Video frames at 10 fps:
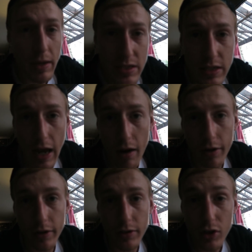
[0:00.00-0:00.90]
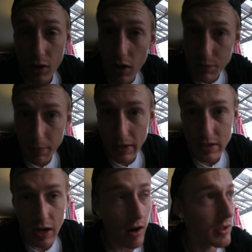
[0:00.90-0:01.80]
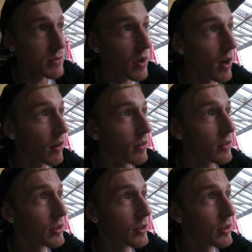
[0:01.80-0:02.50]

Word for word: Been missing Aaron. You guys been missing Aaron as well.